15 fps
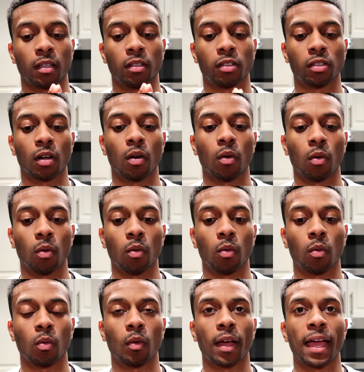So
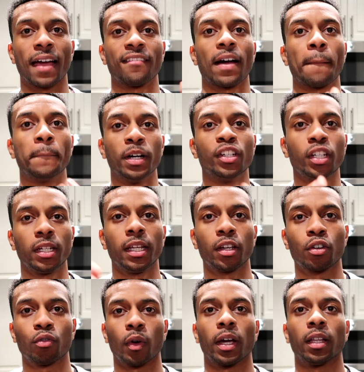have I
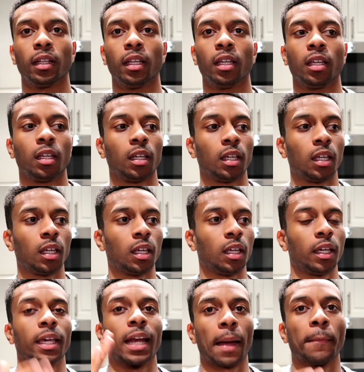budgeted correctly?
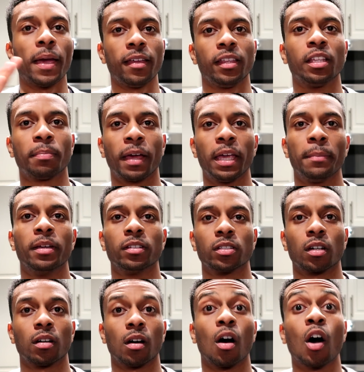Can I make these
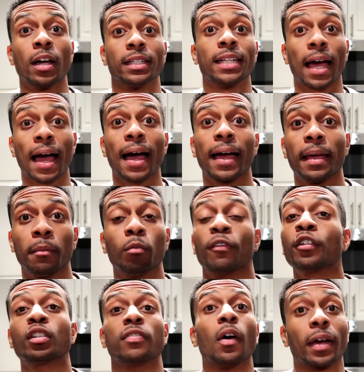payments on time? Well,
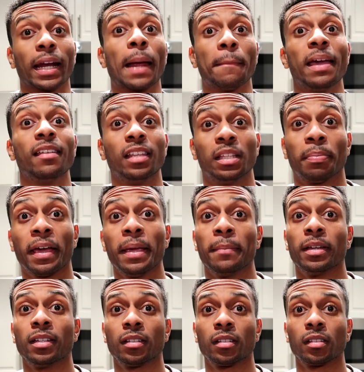first of all, can I make these
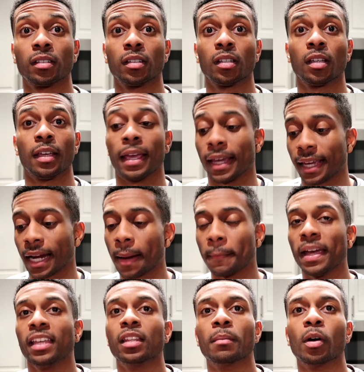payments? And can I
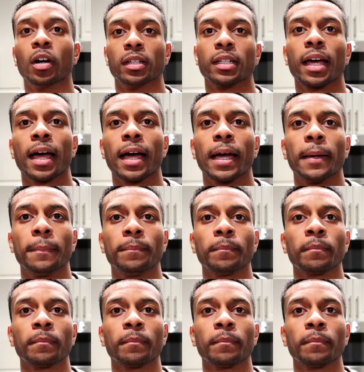make them on time?